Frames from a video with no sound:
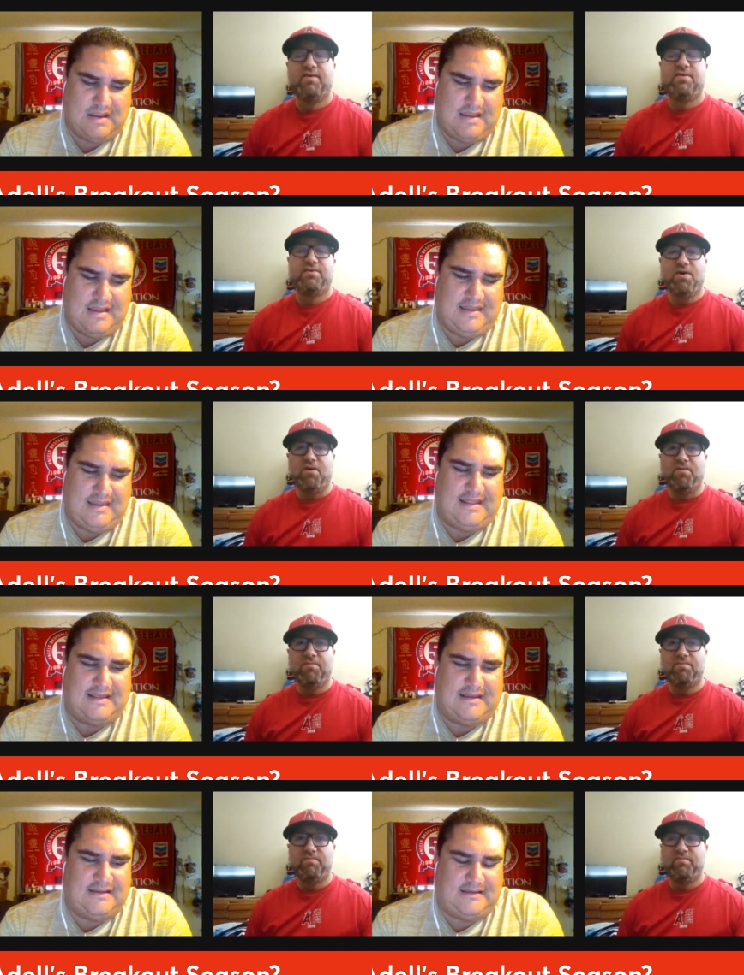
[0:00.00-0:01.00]
Speaker 1: So it,
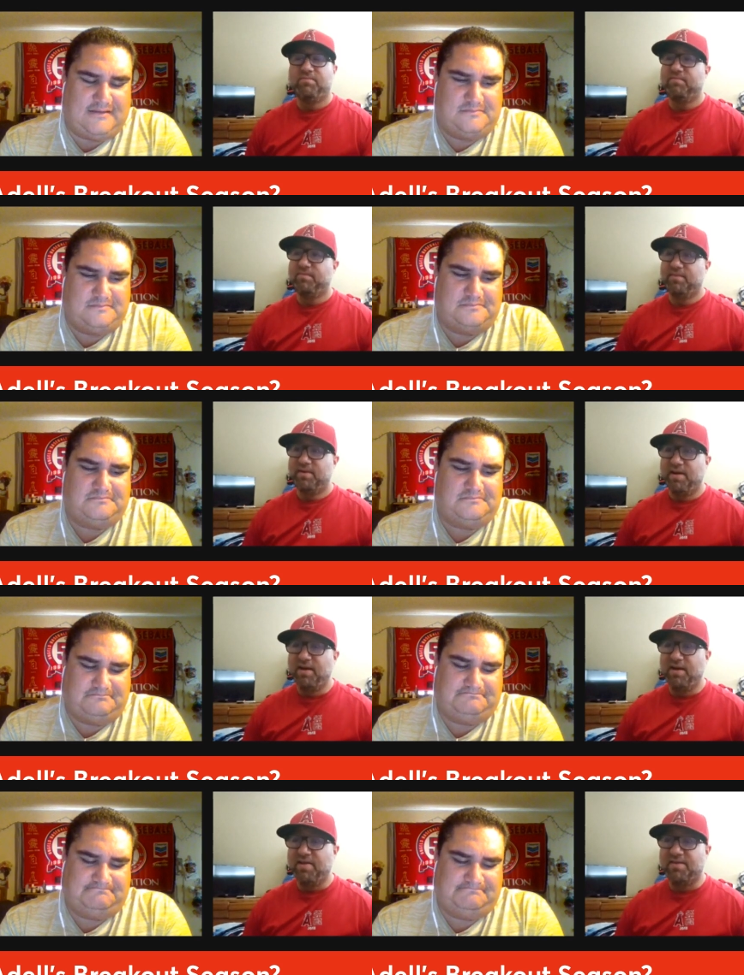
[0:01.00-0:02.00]

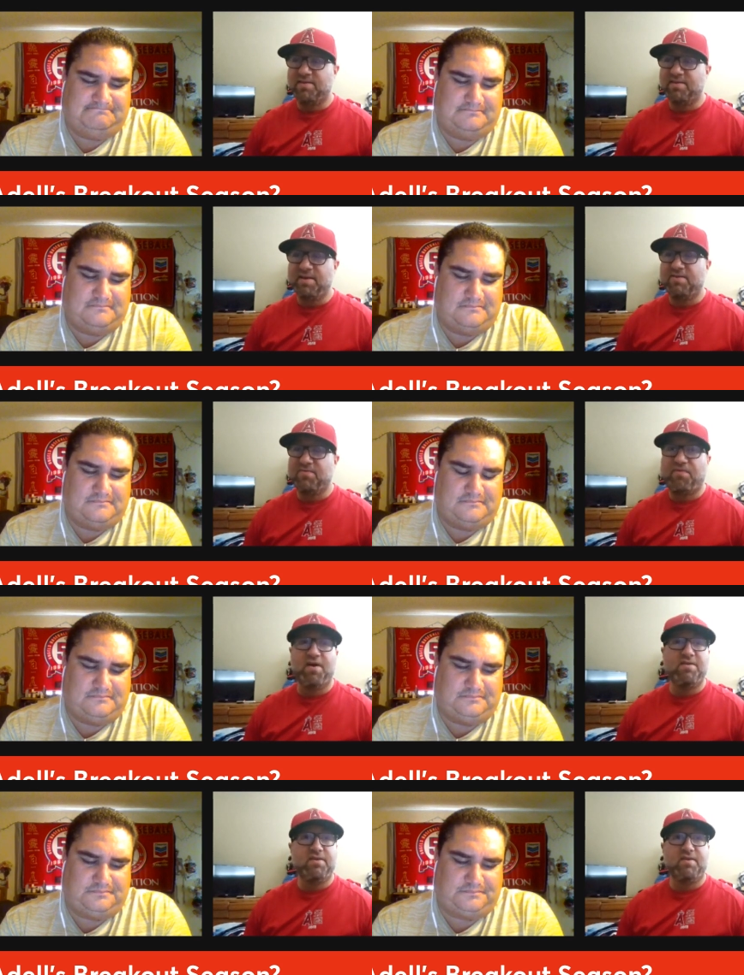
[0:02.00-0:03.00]
it's it's
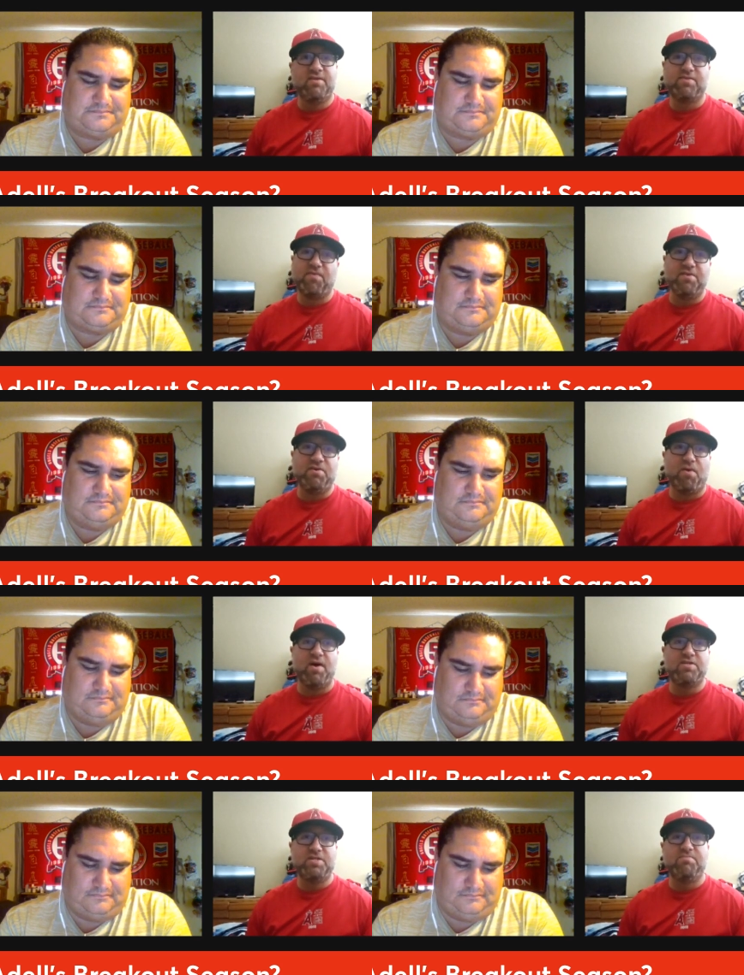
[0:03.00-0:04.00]
fun it's fun to
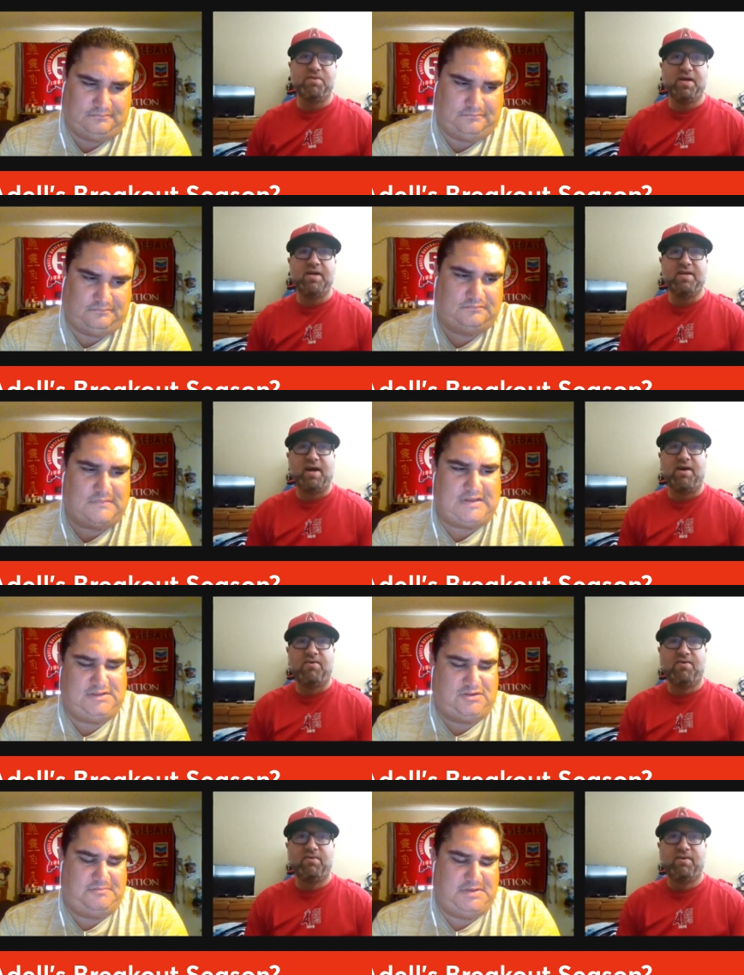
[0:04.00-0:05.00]
watch him play
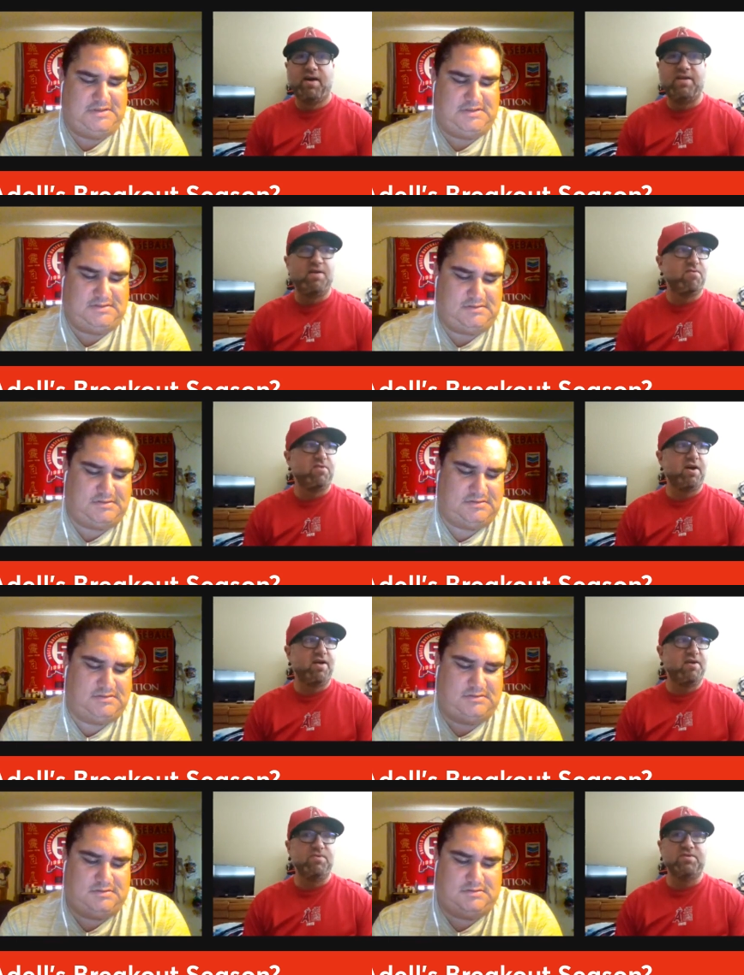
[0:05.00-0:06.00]
now. I never thought
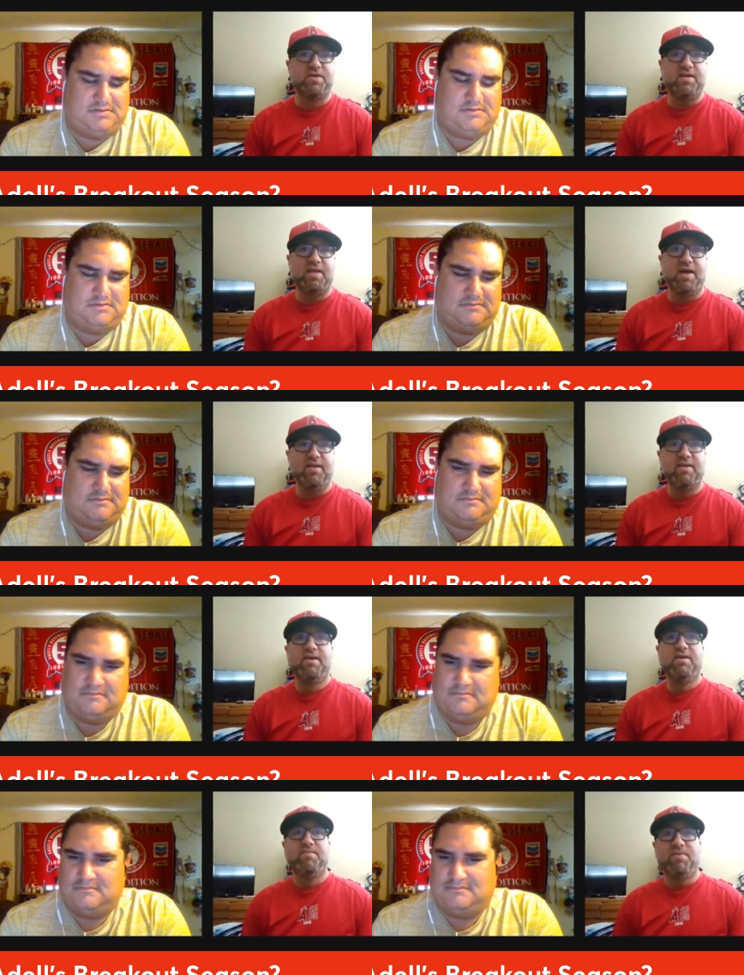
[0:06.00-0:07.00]
I would say that.
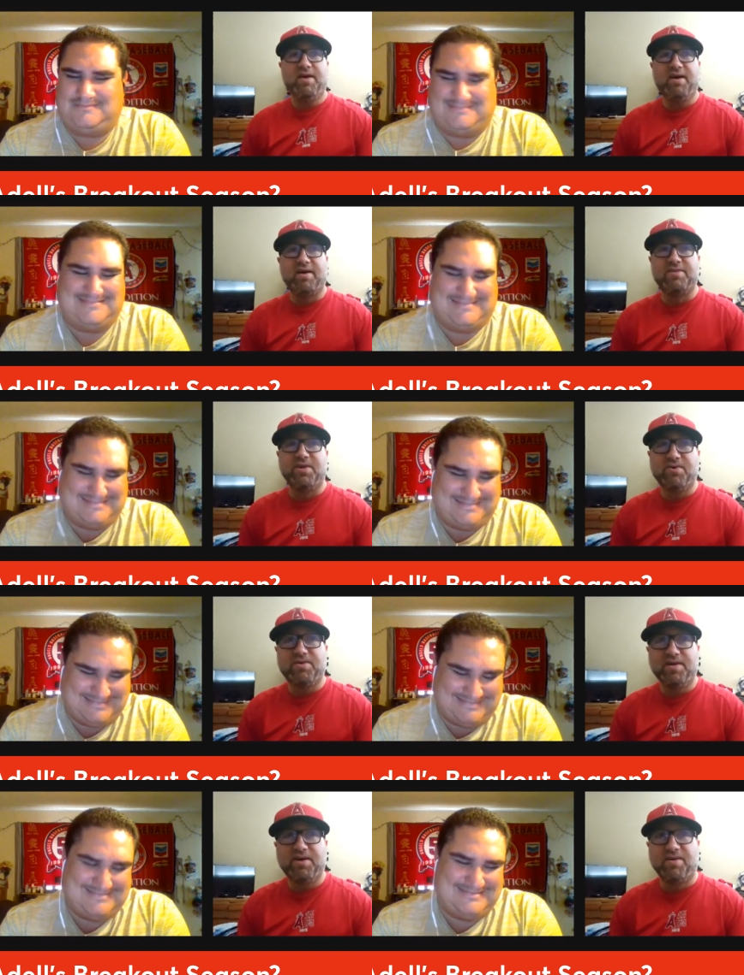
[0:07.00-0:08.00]
But yeah, Joe
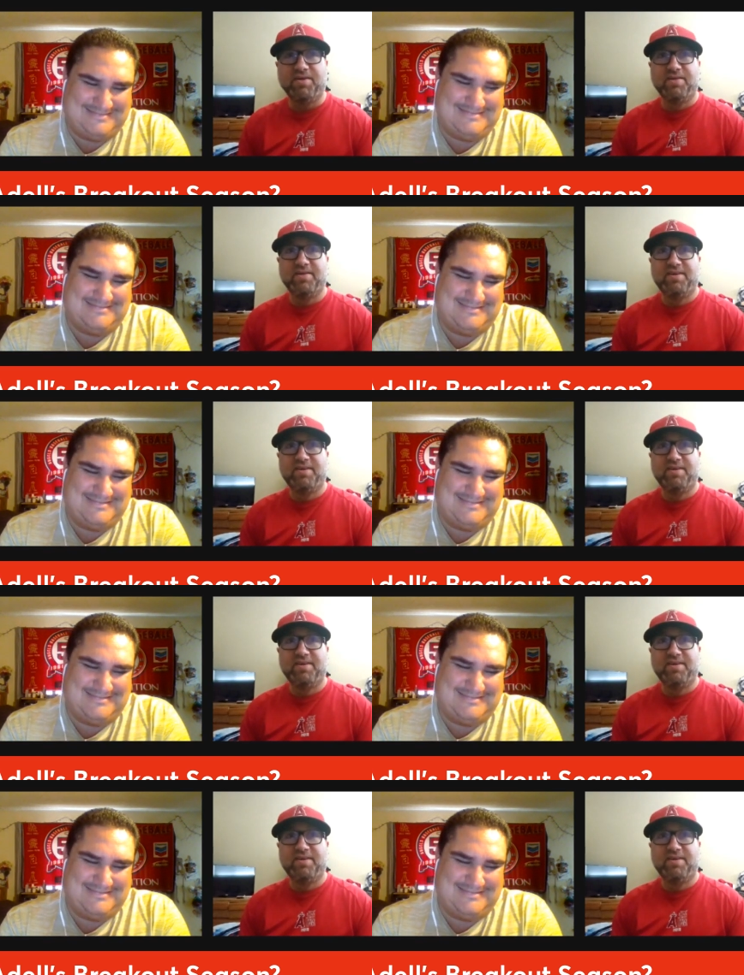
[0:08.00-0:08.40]
Adele